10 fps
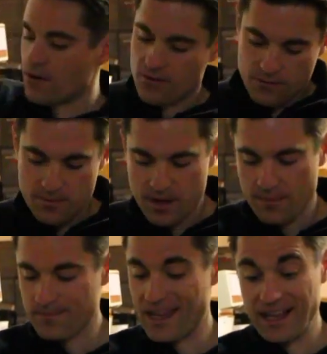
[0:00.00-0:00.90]
from
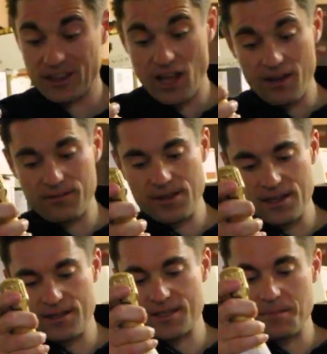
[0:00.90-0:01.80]
him, and I love
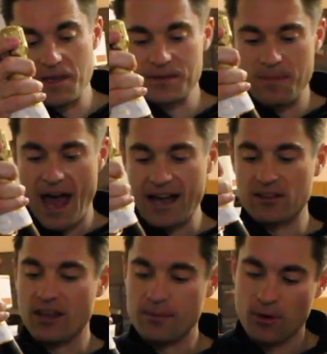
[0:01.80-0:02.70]
his back
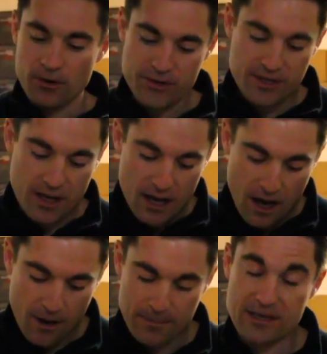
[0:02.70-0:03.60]
labels
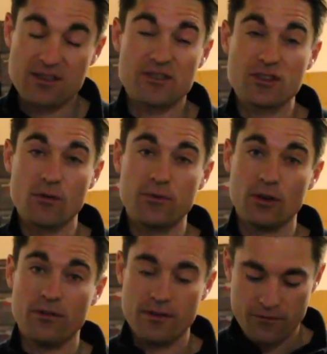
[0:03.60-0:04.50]
because they're so
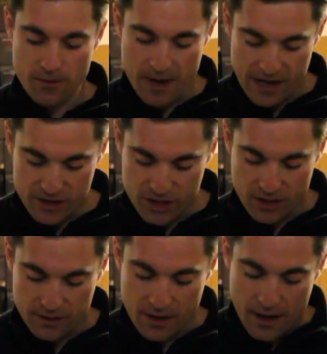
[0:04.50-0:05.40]
full of
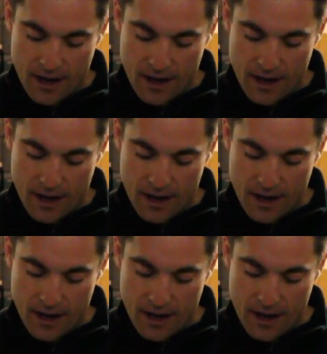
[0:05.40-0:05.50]
information.